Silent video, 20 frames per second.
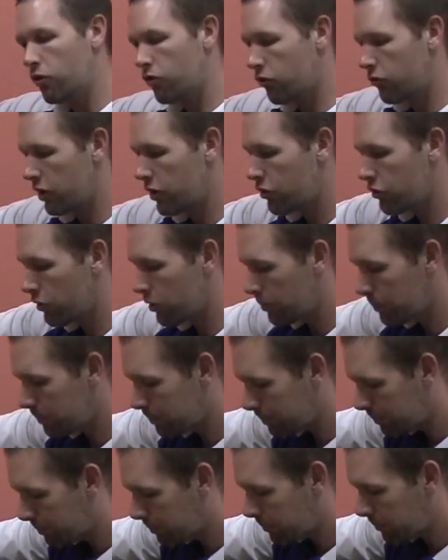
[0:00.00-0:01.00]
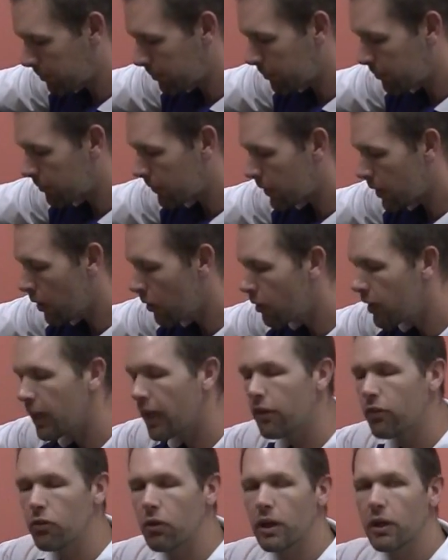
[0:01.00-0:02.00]
structure.
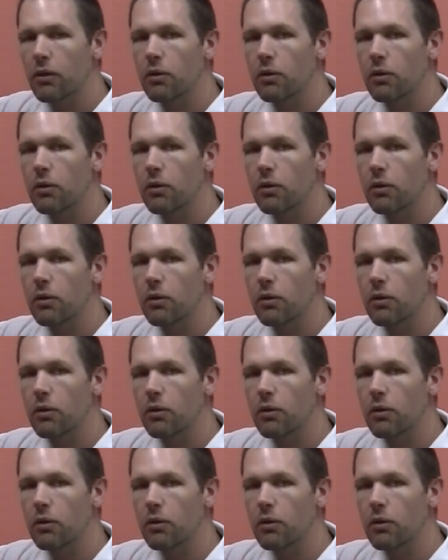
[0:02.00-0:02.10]
Okay, so I